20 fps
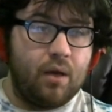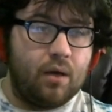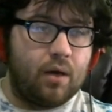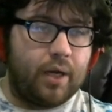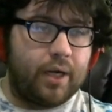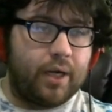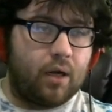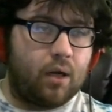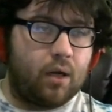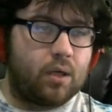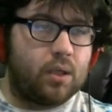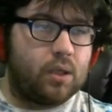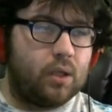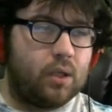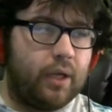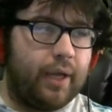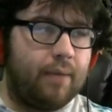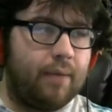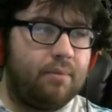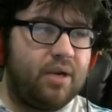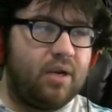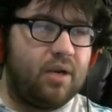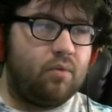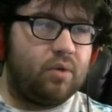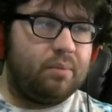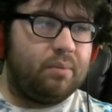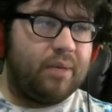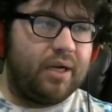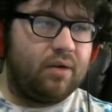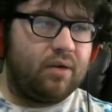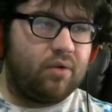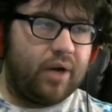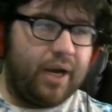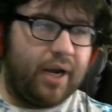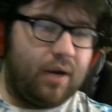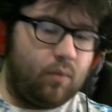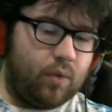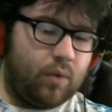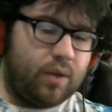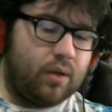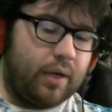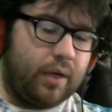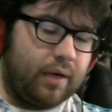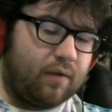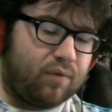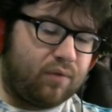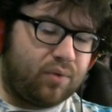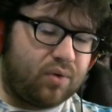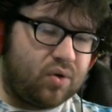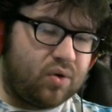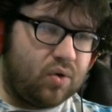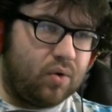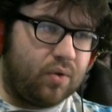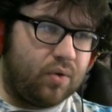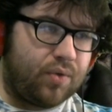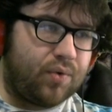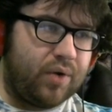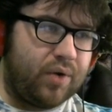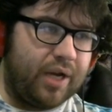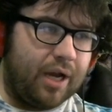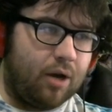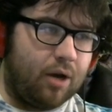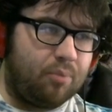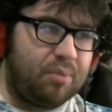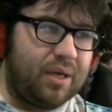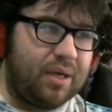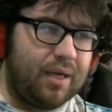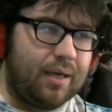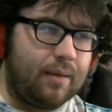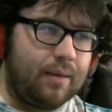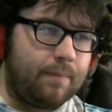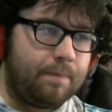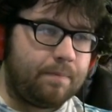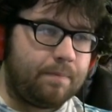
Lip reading: Like a Calamity would be great with like 2 to 3 LP